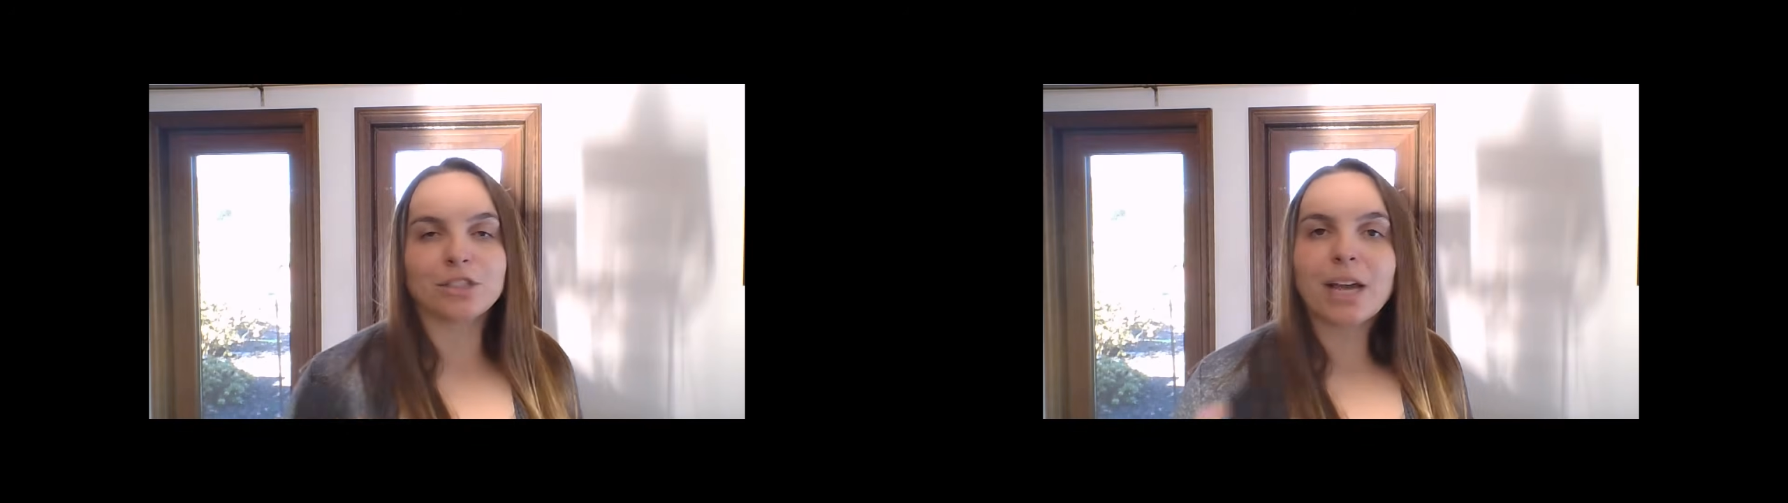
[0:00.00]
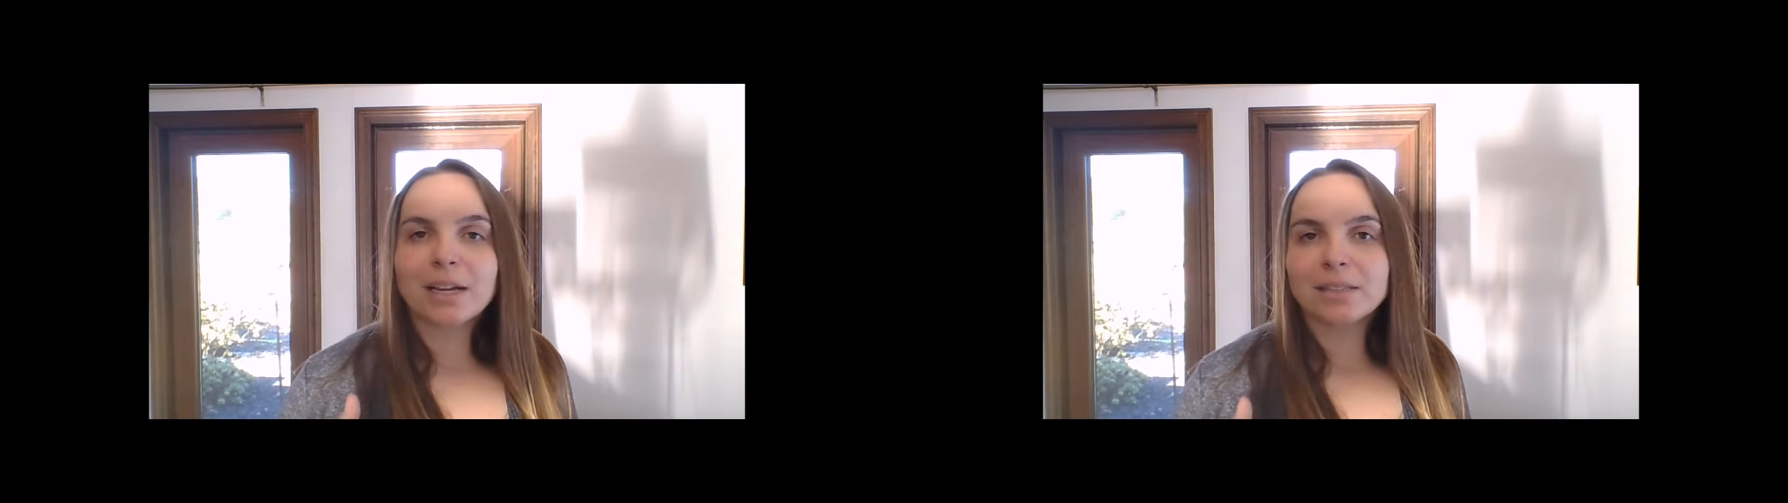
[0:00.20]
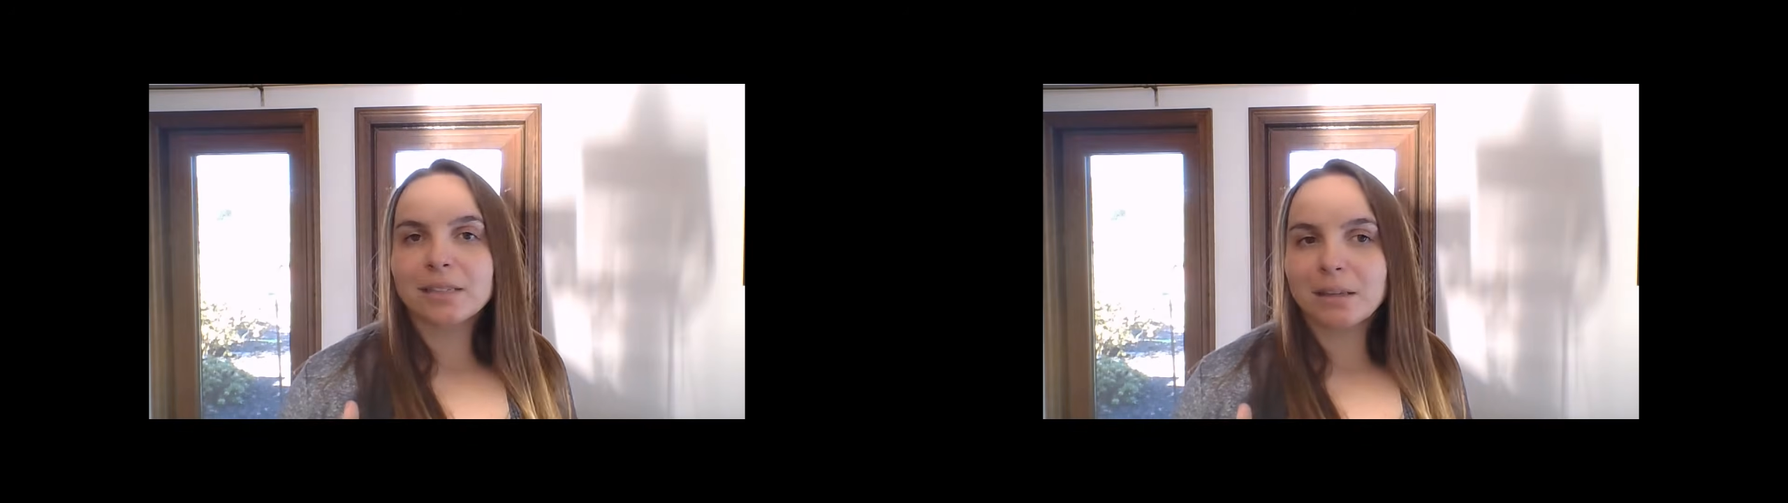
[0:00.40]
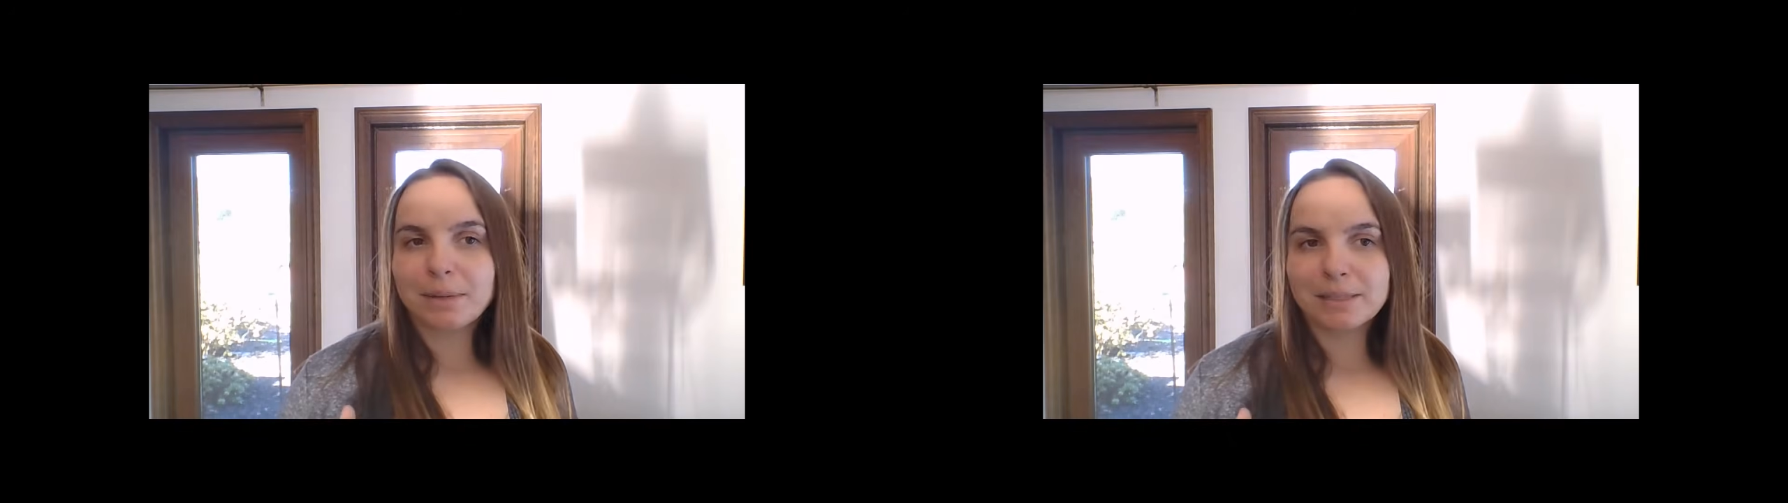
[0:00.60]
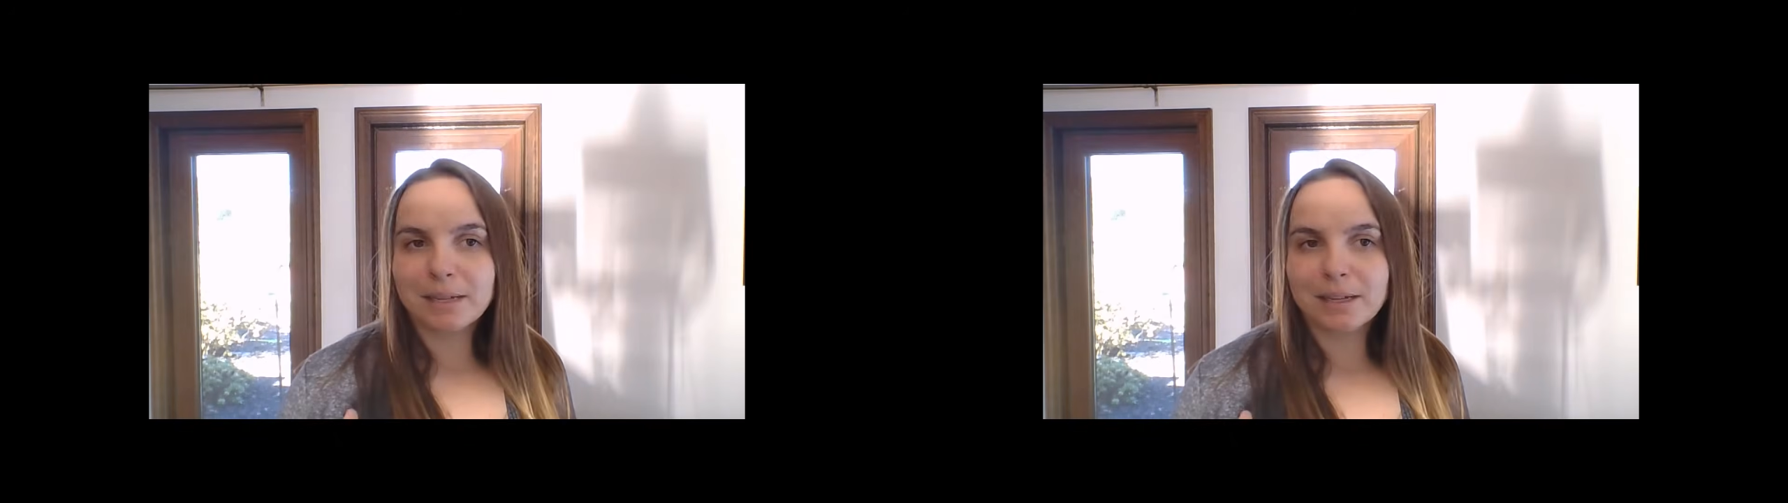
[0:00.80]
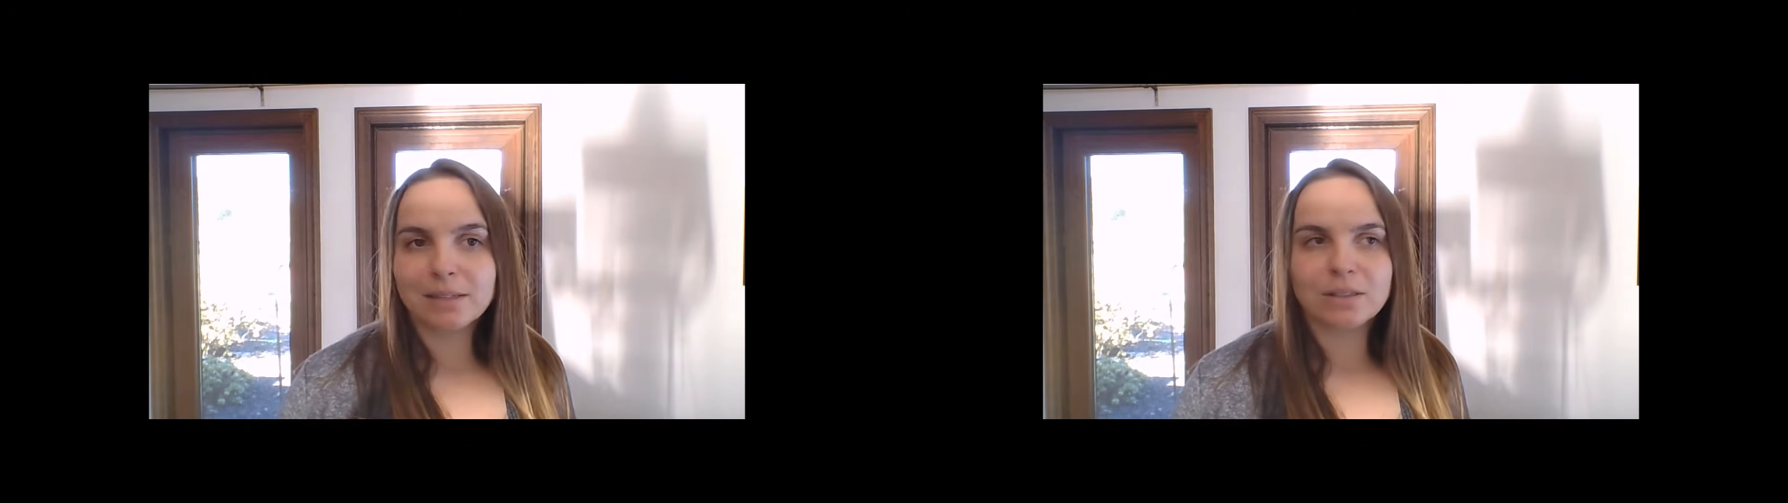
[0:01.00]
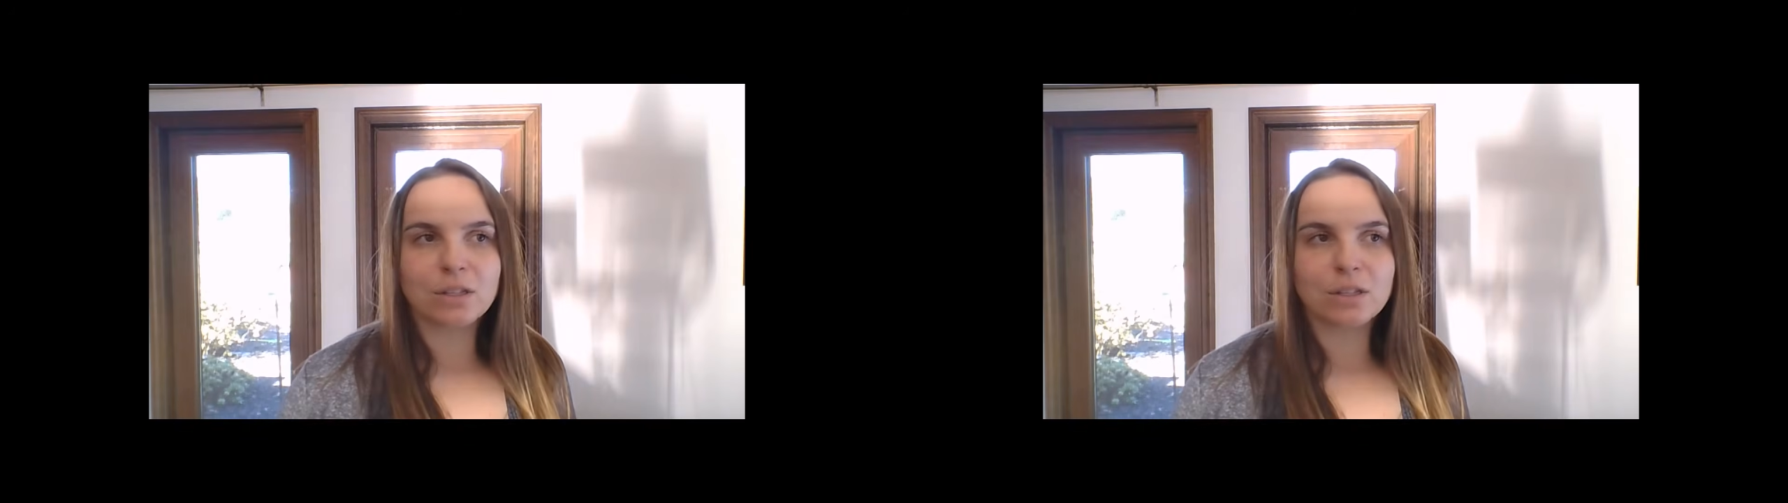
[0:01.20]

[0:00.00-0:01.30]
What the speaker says: a check to the business,